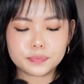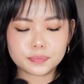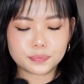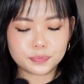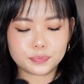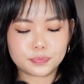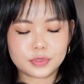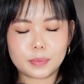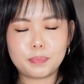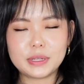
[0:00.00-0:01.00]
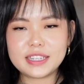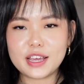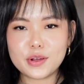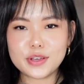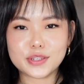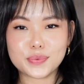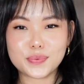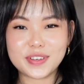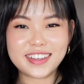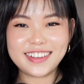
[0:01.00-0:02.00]
The potato is
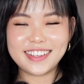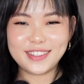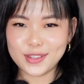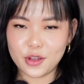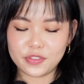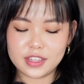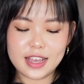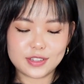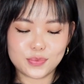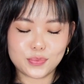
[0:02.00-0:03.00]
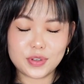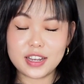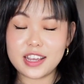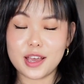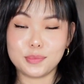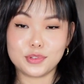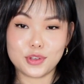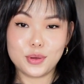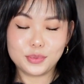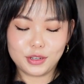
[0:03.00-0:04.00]
really soft. It has really
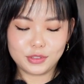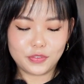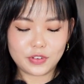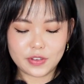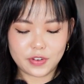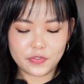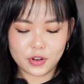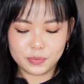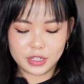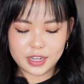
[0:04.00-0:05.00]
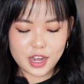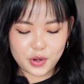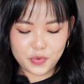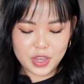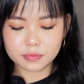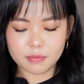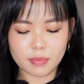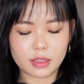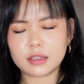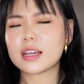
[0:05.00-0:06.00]
absorbed all the flavor from the curry.
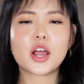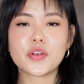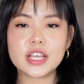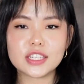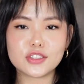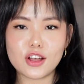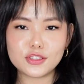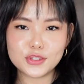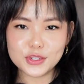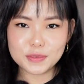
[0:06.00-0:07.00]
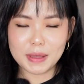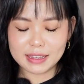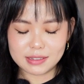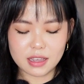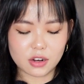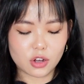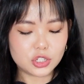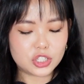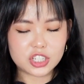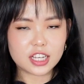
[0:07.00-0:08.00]
The curry is not too spicy at
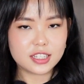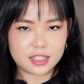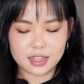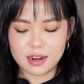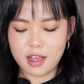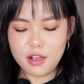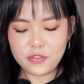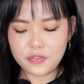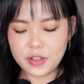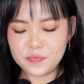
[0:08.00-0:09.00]
all, just enough.